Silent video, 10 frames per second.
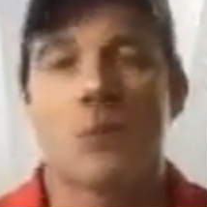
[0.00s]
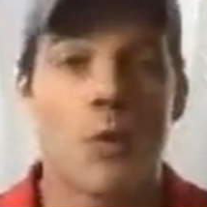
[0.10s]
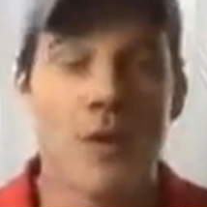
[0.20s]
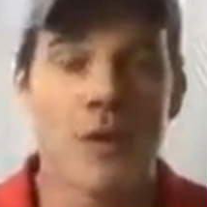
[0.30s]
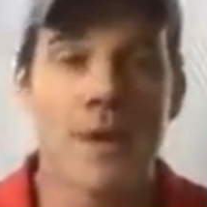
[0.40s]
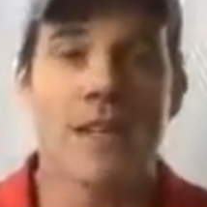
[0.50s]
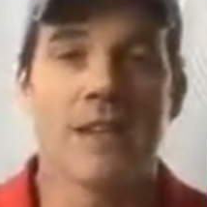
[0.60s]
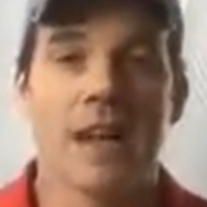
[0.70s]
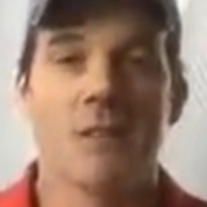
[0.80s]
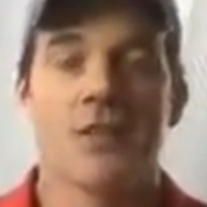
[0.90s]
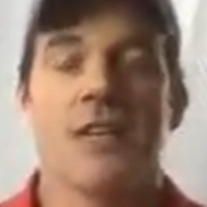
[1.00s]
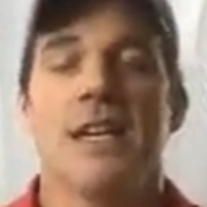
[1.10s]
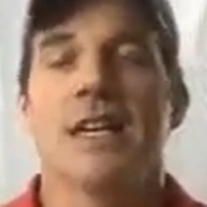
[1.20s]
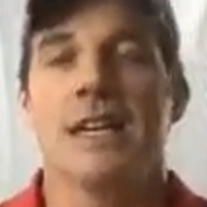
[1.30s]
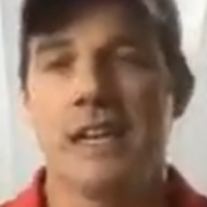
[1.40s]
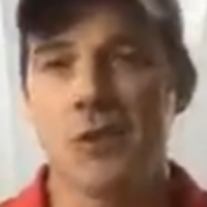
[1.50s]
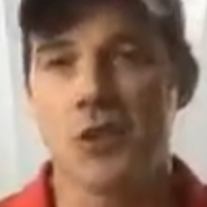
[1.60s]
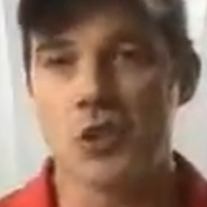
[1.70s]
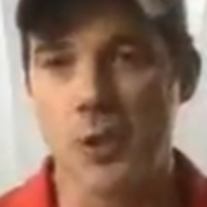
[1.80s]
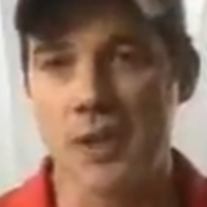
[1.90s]
one of your main levers in
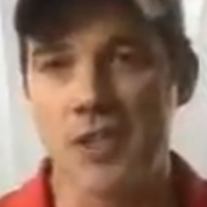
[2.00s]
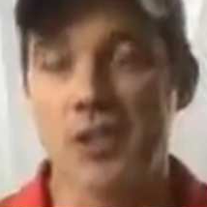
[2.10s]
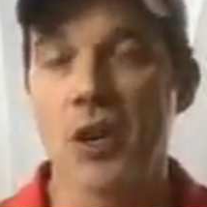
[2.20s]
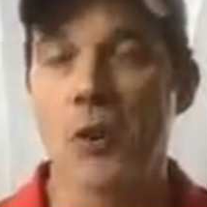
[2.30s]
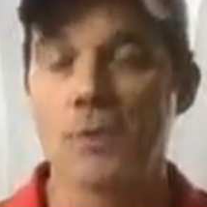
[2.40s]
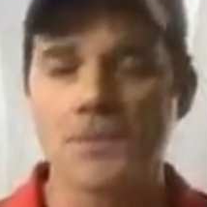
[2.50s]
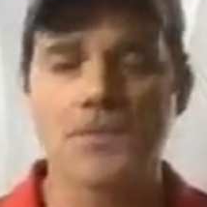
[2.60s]
swimming. So